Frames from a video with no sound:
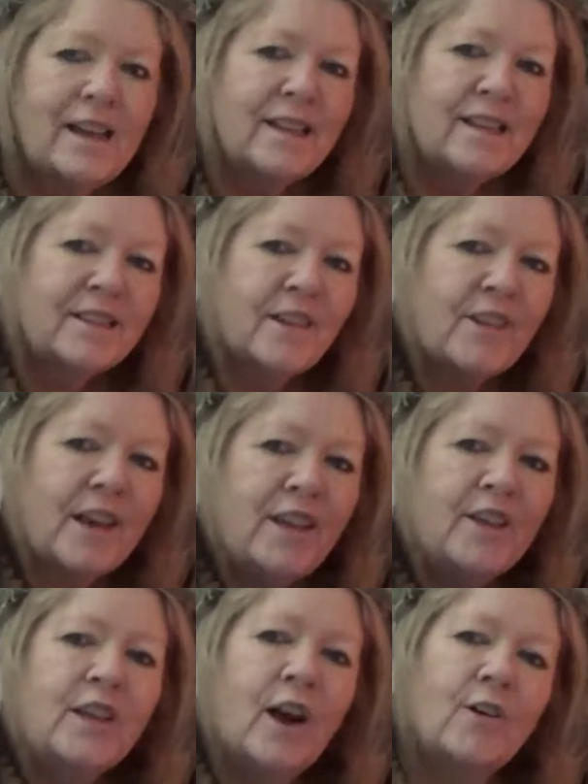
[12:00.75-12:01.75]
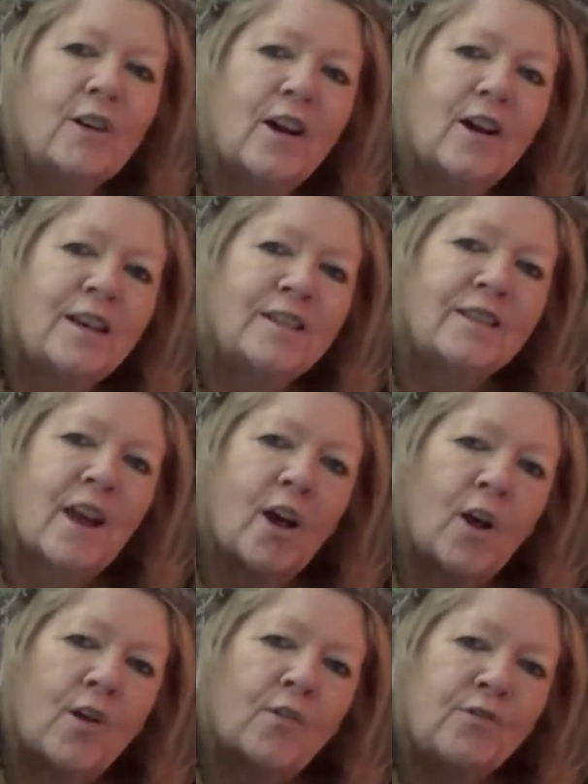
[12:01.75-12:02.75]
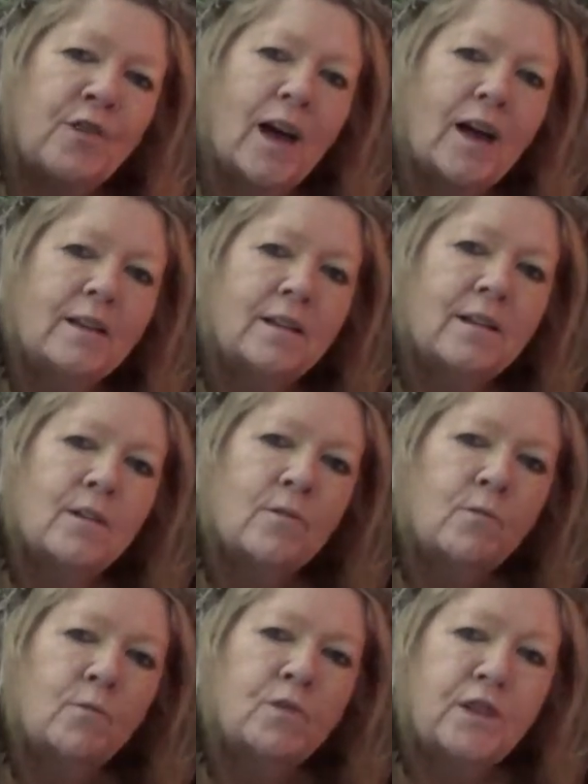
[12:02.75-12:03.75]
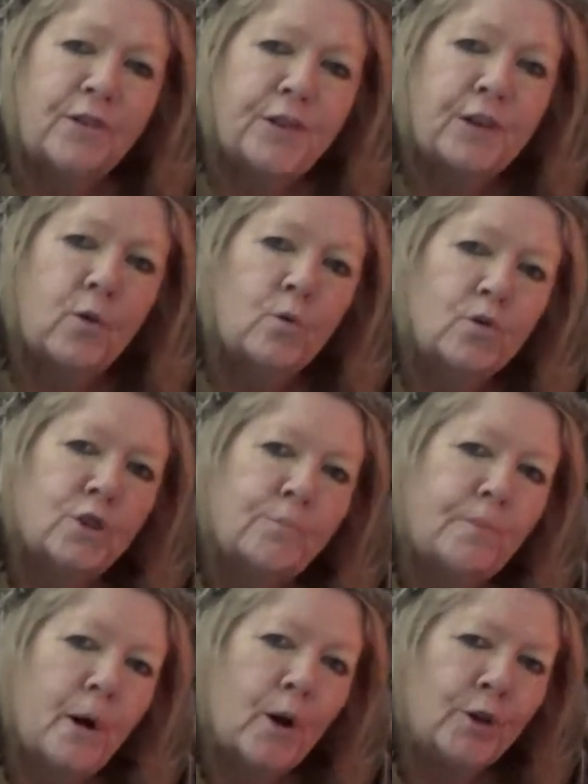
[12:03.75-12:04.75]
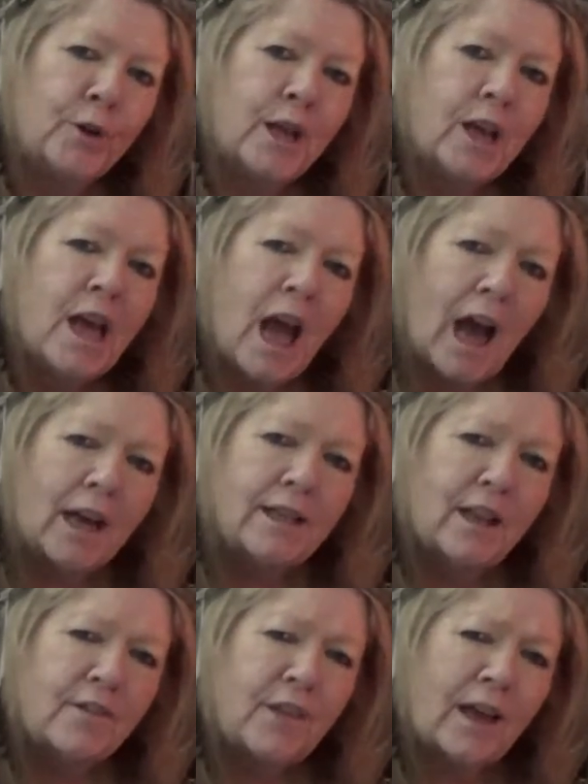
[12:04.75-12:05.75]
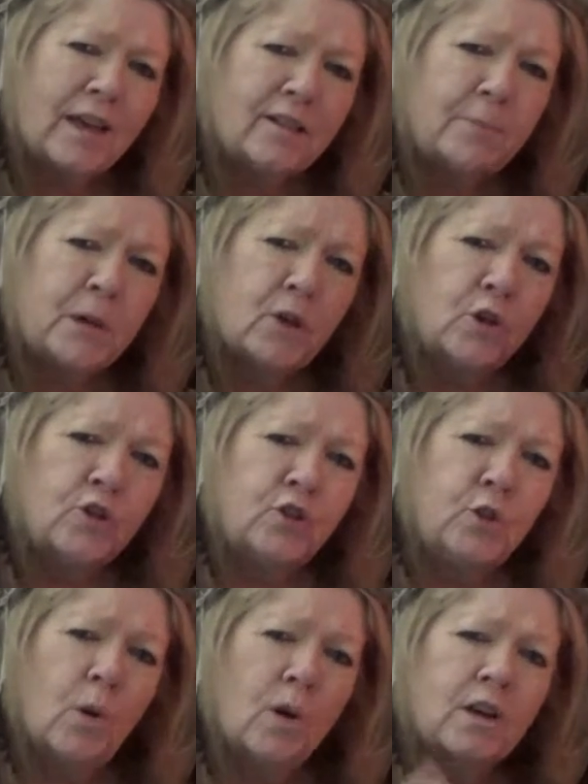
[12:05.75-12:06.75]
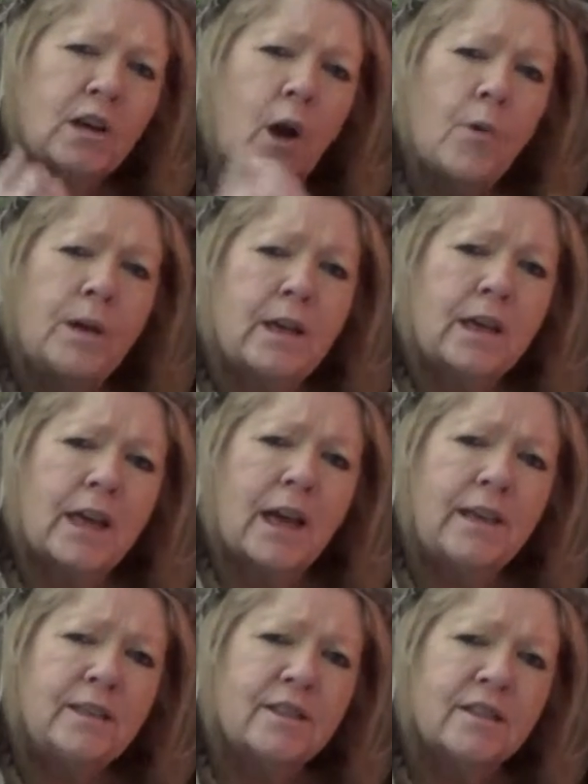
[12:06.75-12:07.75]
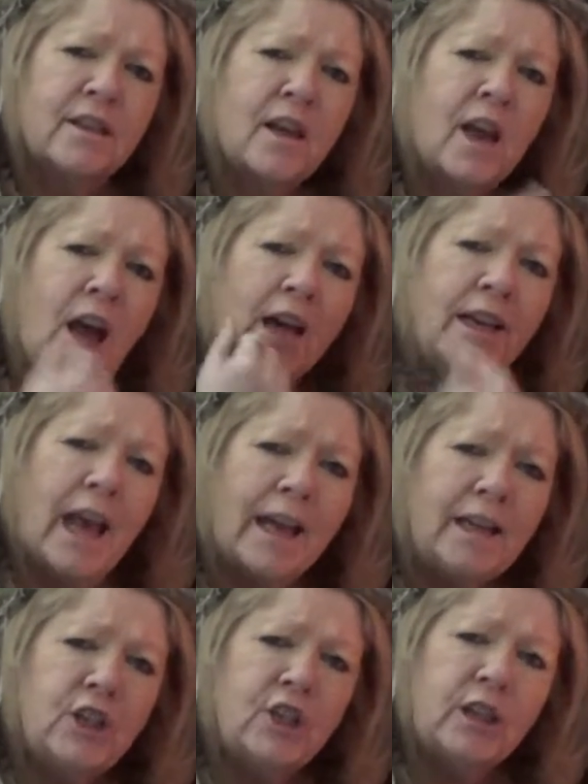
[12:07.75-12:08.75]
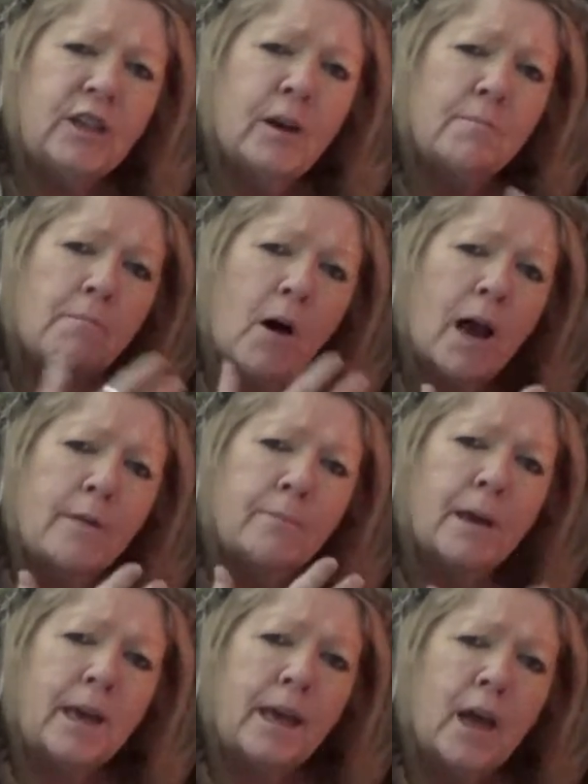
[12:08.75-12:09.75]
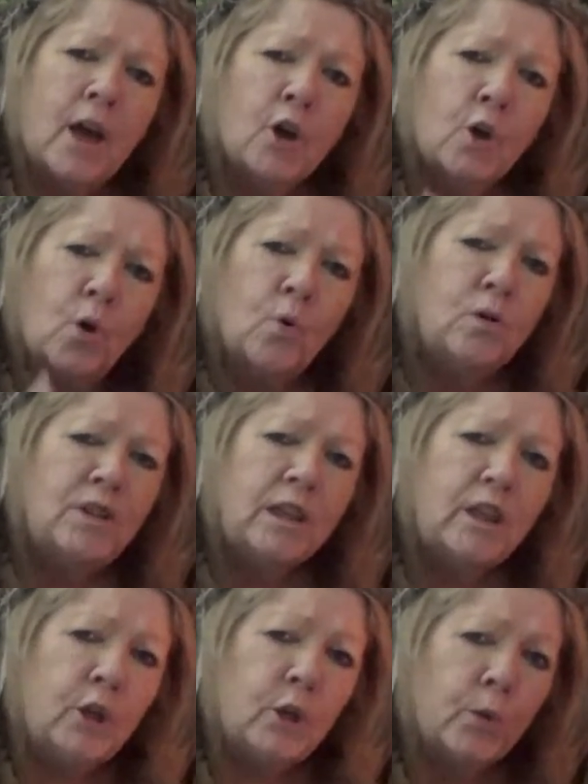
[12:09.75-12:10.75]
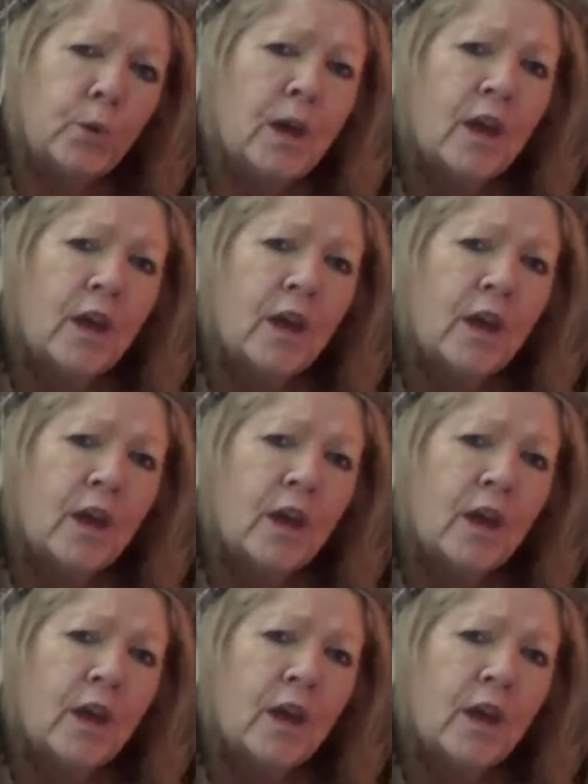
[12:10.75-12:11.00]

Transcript: So there you go guys, that was difficult to burn and that is because you are going against an energy that might be causing you